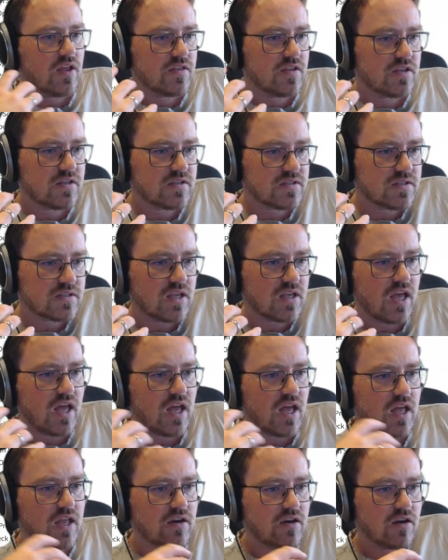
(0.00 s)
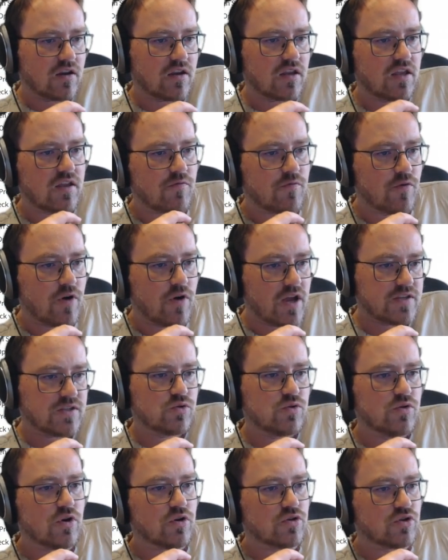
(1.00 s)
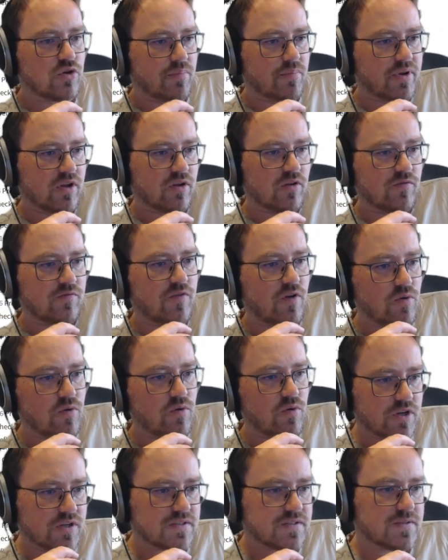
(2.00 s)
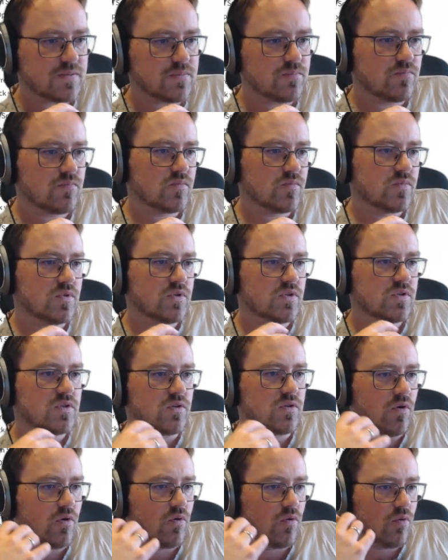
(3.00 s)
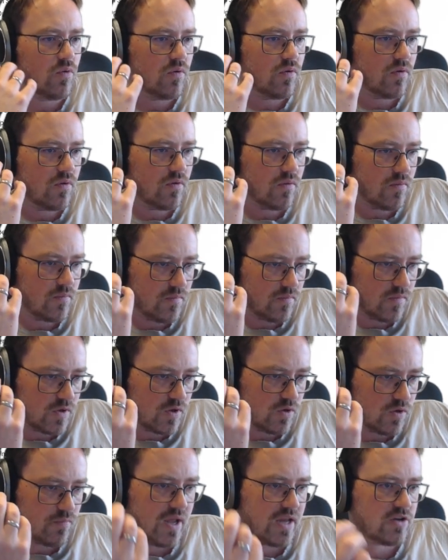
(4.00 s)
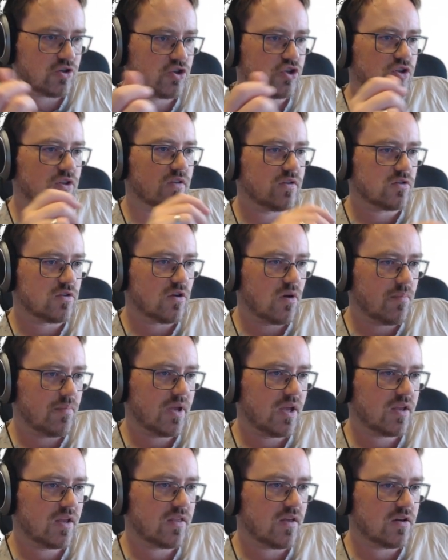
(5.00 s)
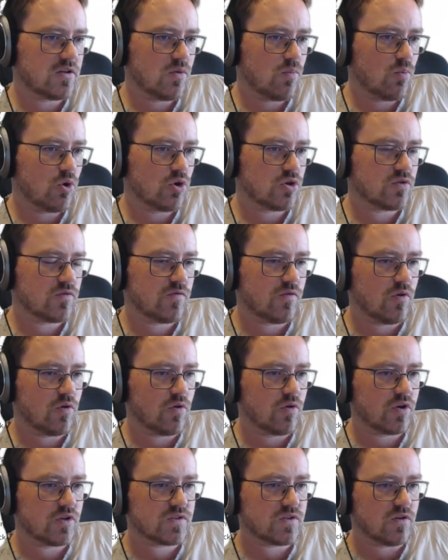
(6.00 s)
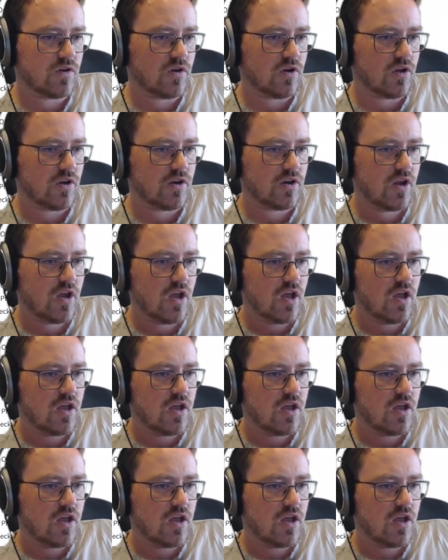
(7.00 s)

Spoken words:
This can give rise to your topical focus. So you mention the topic that you want to focus on.